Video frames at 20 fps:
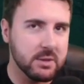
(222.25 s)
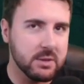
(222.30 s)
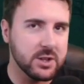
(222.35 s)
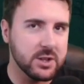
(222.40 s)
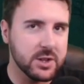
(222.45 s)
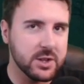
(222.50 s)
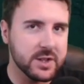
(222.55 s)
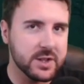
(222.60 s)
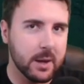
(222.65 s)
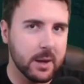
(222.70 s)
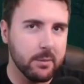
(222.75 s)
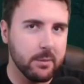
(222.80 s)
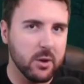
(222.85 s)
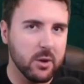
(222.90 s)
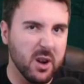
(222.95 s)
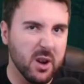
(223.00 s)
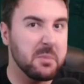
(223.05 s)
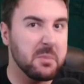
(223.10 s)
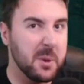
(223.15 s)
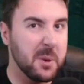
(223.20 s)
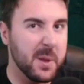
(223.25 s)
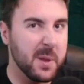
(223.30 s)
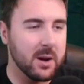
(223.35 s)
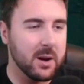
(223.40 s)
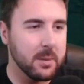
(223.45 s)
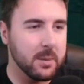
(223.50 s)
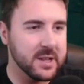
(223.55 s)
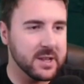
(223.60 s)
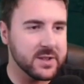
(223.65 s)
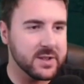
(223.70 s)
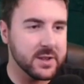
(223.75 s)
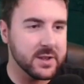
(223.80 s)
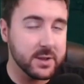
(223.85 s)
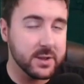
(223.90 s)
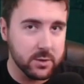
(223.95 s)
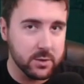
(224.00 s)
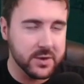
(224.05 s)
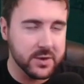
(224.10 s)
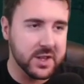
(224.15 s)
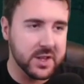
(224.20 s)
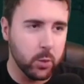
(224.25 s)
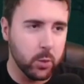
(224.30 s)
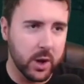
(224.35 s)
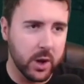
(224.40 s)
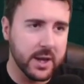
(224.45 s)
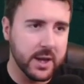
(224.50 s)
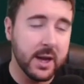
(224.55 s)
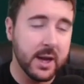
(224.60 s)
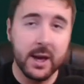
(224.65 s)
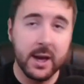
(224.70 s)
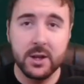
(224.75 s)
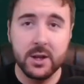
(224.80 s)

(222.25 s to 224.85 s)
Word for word: They're just samurai, but they are blitzers, and you'll see why.